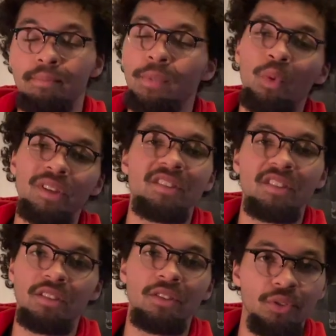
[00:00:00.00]
But what's the
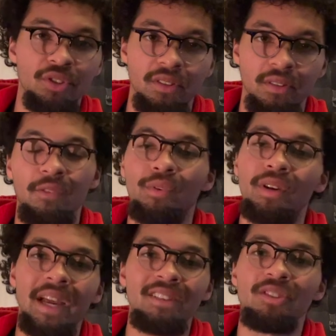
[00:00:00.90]
solution? If we're
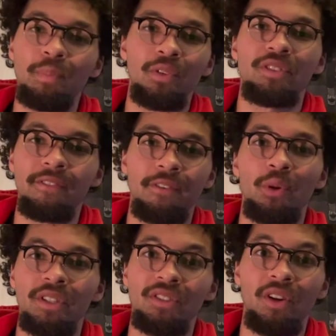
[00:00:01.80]
not supposed to
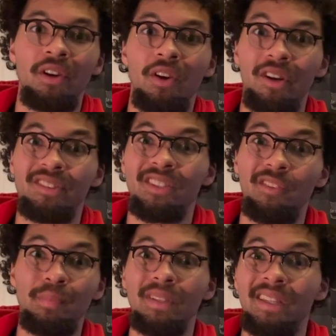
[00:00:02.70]
focus on our
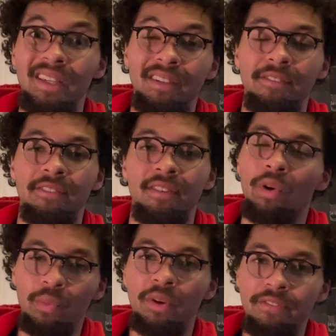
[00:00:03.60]
self-belief,
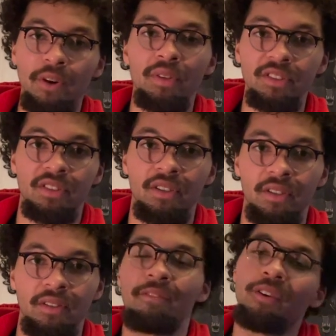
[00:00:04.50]
what do we focus on?
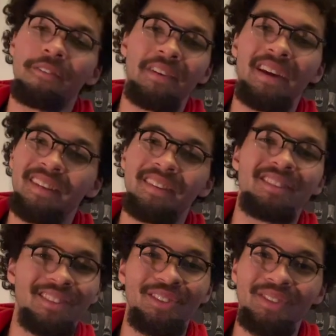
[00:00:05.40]
If you're a fan of this
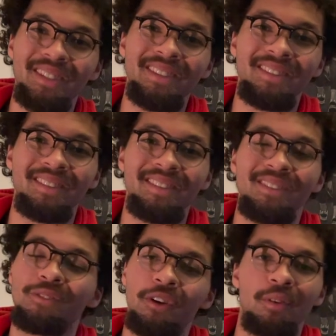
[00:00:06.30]
series,
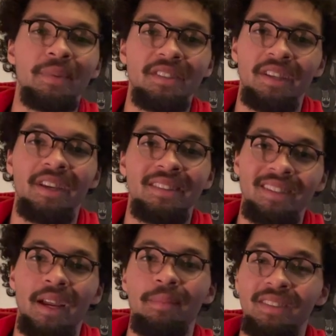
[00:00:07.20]
you've heard me say it
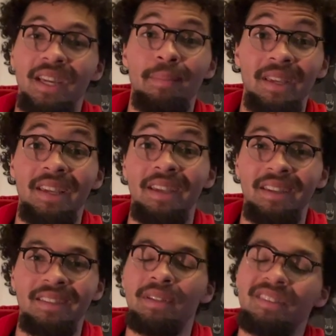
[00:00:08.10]
time and time again, but